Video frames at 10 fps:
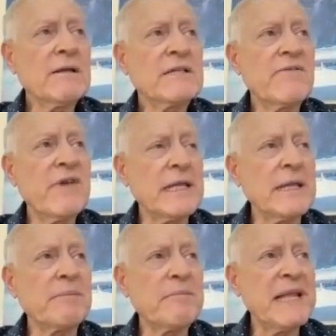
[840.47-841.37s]

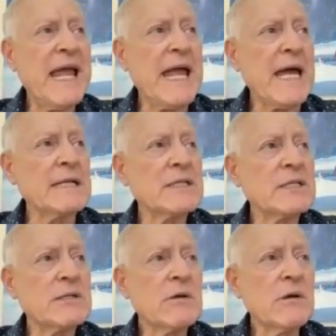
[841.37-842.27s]
developed
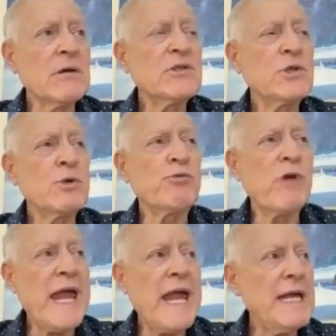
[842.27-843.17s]
plans to
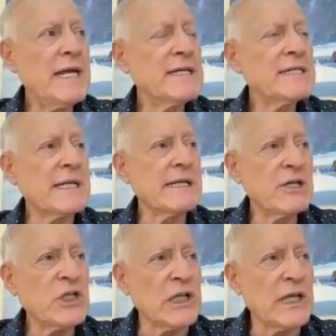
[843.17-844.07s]

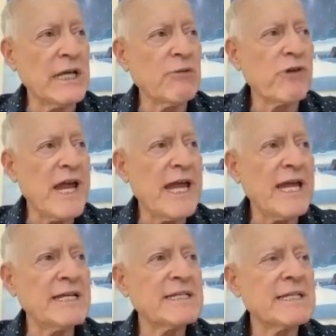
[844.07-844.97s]
initially
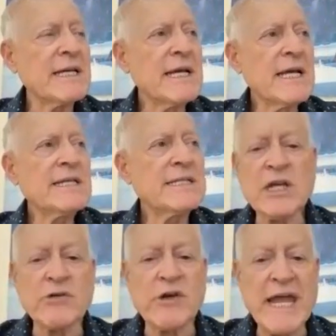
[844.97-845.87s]
raise
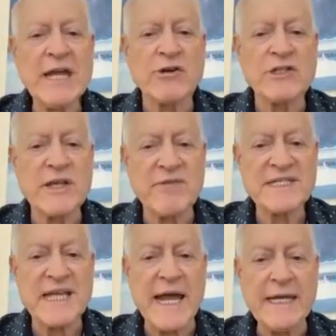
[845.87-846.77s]
600 acres of the
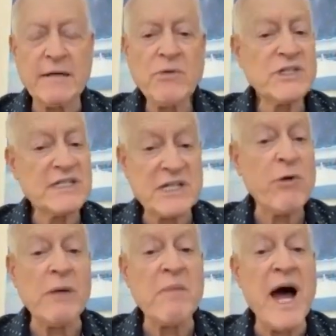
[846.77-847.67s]
site, which is a
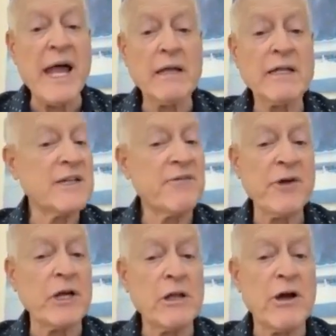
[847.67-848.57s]
square mile. It's a
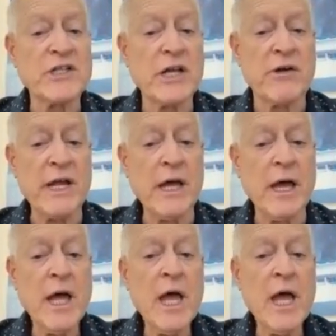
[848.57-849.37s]
very large area.